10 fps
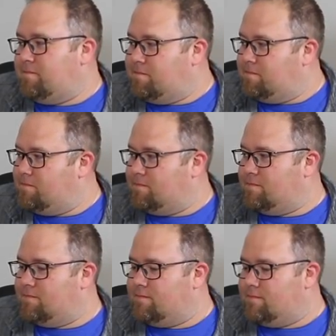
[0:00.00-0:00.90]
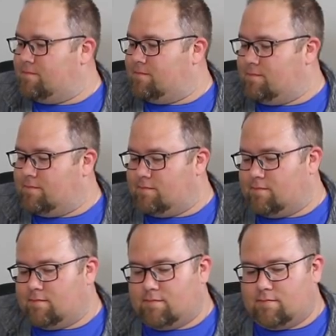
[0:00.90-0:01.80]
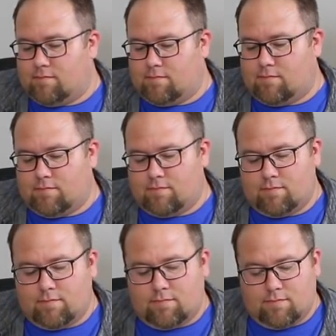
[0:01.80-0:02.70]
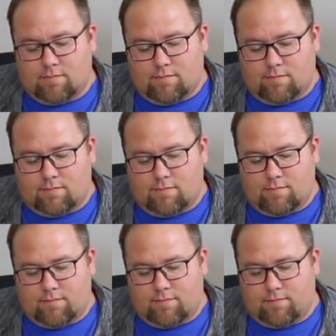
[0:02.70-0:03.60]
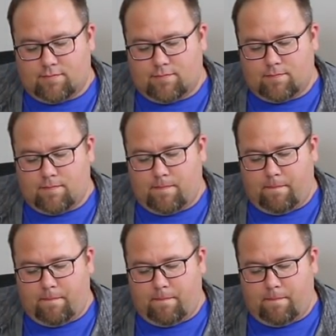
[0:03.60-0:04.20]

[no speech]